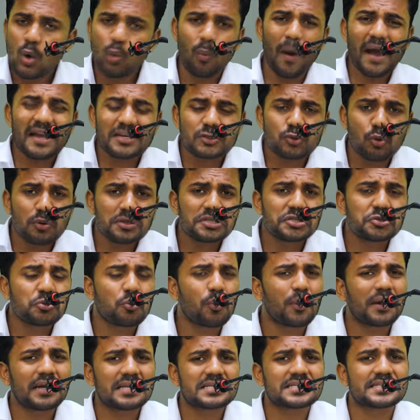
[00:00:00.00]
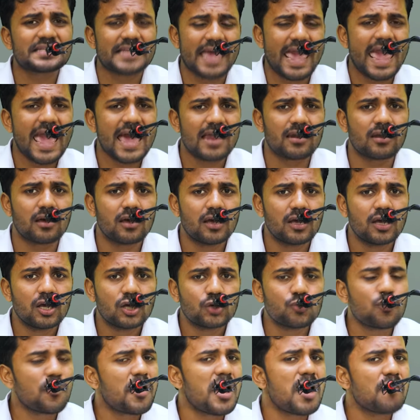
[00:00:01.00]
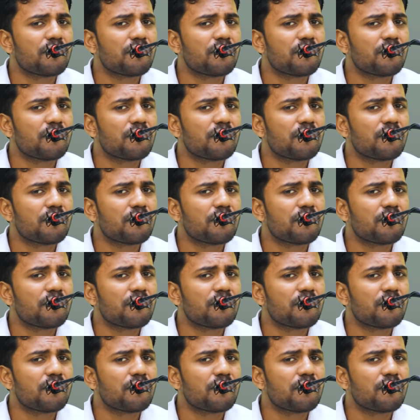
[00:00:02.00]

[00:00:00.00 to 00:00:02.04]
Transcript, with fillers: Why don't you understand? You